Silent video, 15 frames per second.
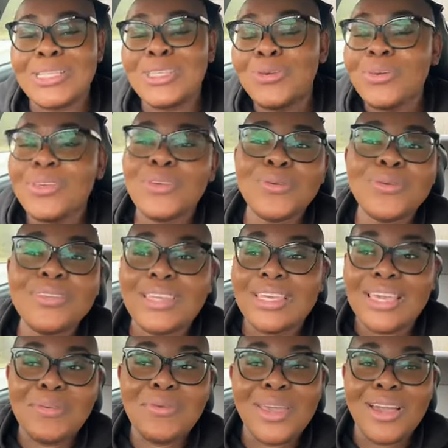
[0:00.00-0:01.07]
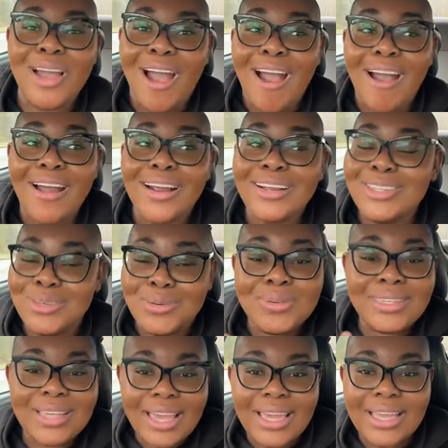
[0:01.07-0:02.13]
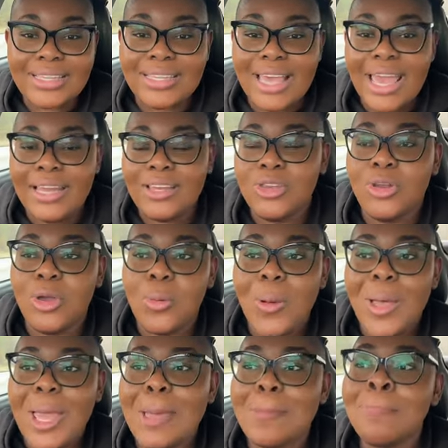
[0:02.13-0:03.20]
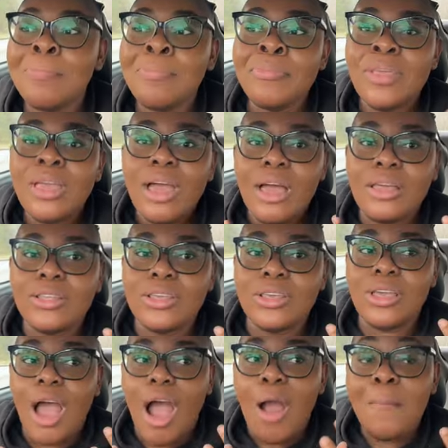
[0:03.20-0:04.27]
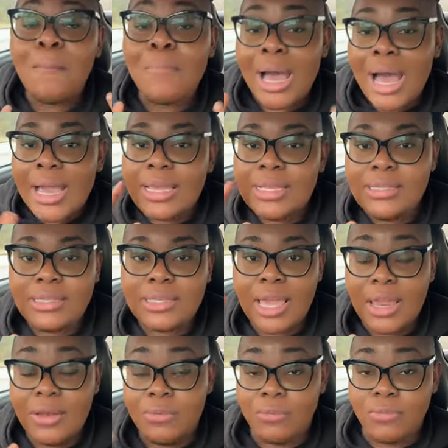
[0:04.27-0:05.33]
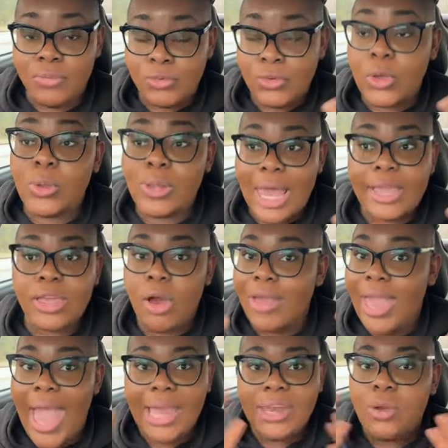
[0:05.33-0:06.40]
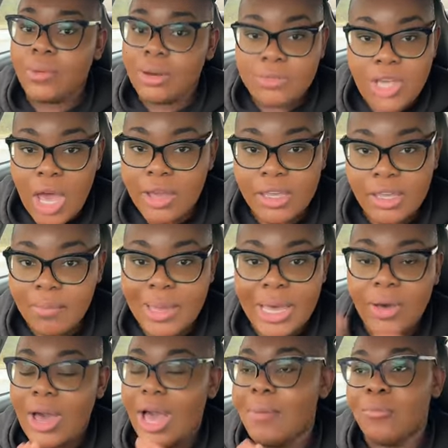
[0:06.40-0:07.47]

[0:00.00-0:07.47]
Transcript: We're too used to giving our two cents. And you know what? Our minds can feel like, okay, I know what I'm talking about.